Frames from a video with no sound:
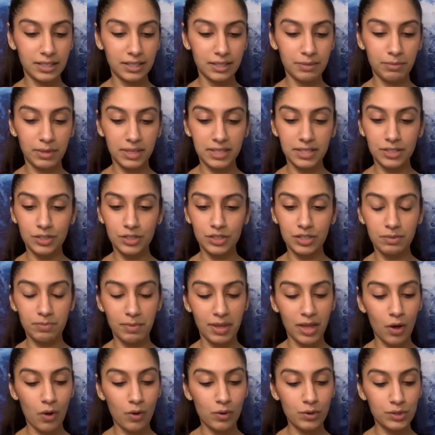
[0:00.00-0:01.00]
Messages
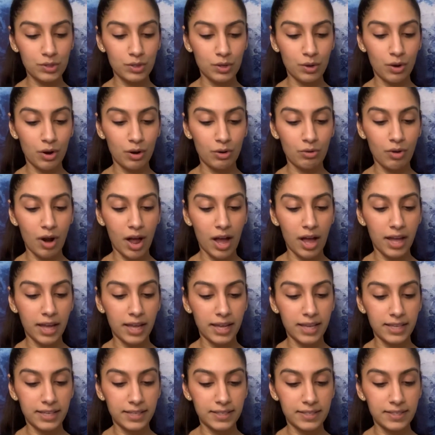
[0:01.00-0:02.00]
may also
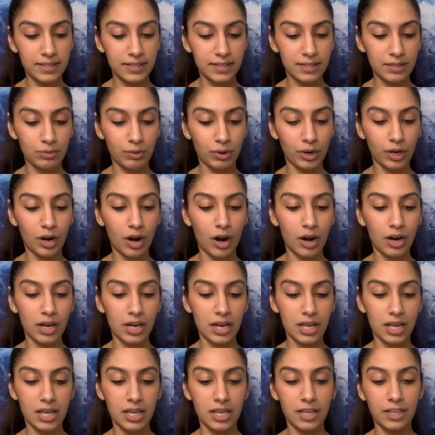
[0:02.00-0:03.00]
arise
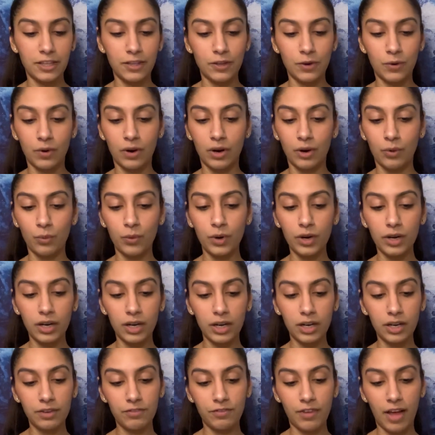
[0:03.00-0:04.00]
regarding your
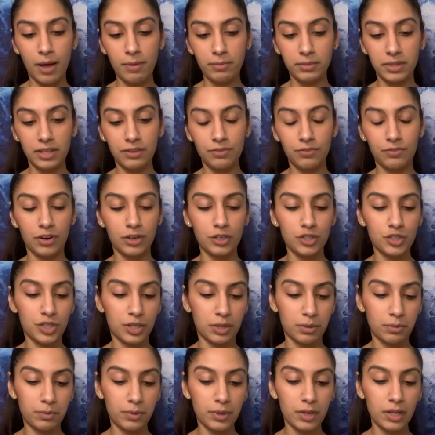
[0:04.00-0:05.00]
work, family,
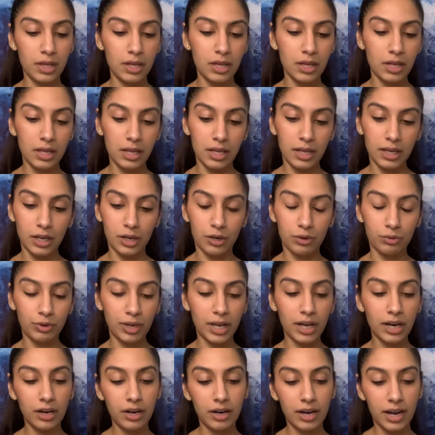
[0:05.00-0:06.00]
friendship,
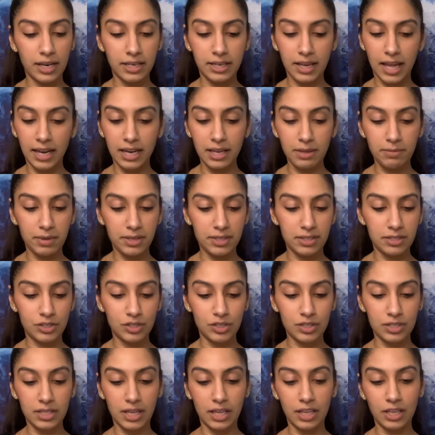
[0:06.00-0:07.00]
career, and any
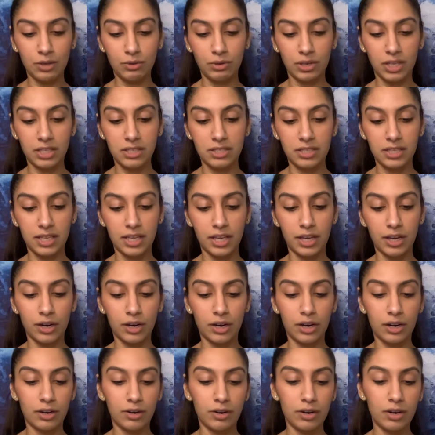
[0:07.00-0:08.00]
messages that you need to
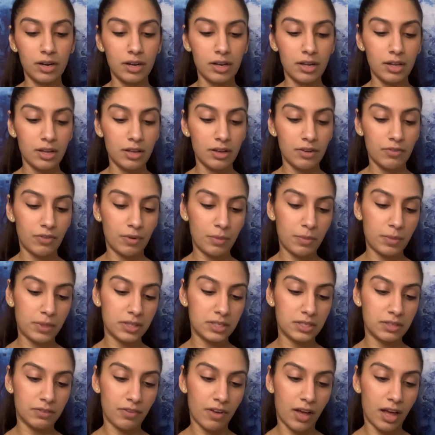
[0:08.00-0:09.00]
hear from the
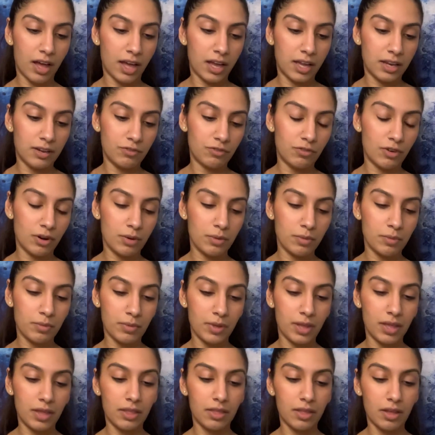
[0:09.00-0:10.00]
divine, from
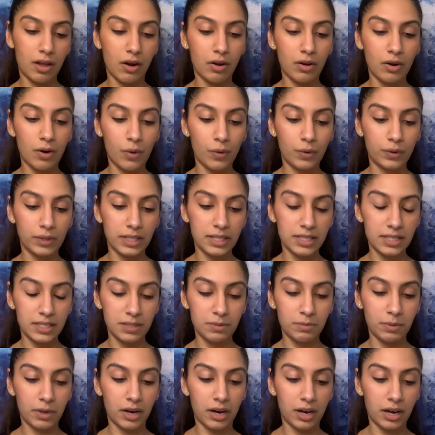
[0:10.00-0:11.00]
our Holy
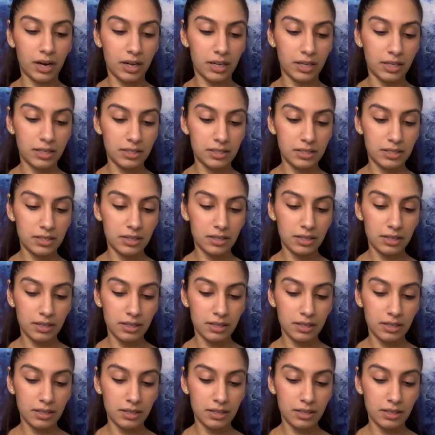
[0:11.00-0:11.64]
Spirit,